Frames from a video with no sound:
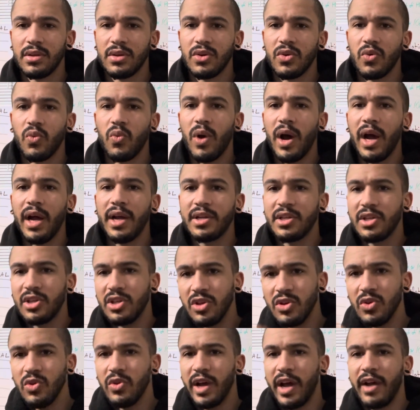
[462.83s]
Why do
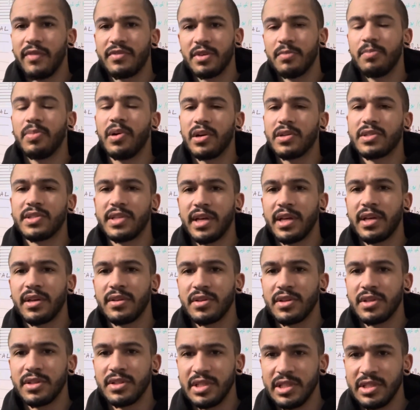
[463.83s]
you have to partake in
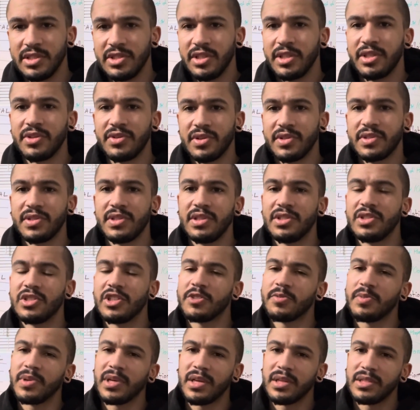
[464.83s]
the degeneracy
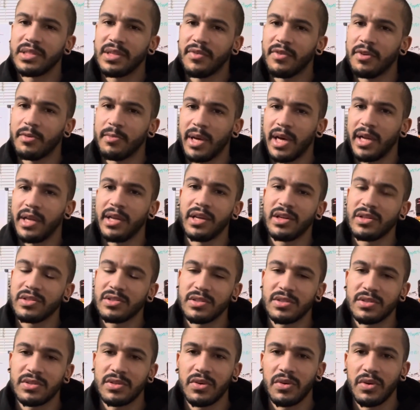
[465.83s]
just because everybody else
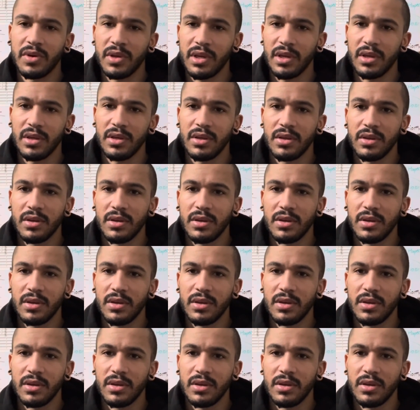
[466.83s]
is doing it?